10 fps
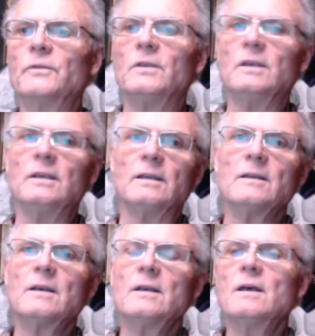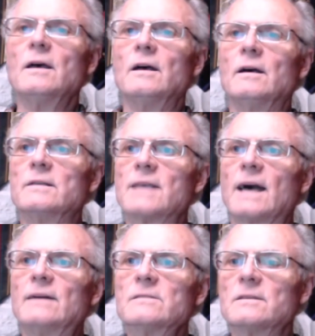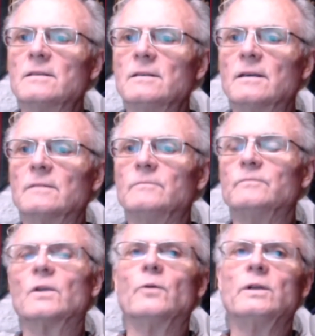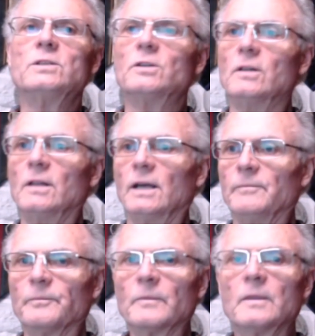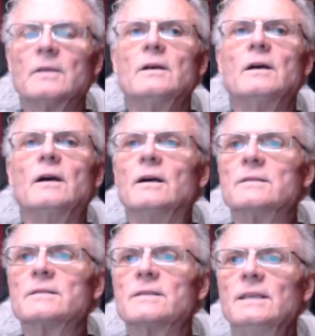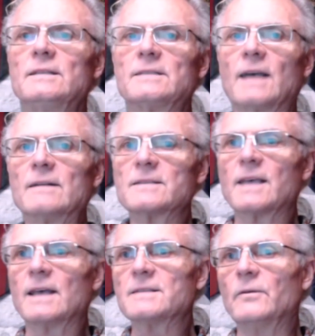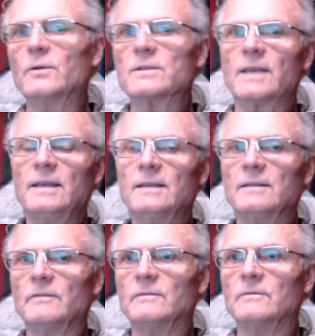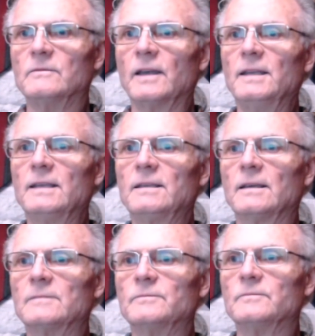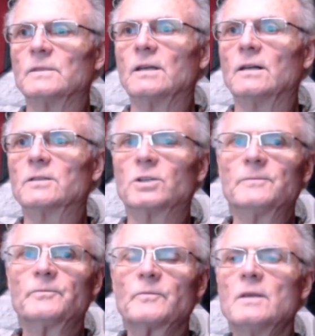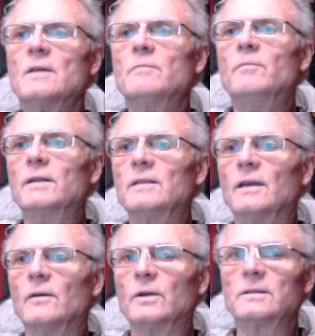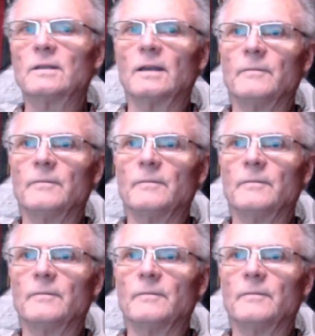with the sounds, the original seed sounds, as they would say in Vedic culture, but what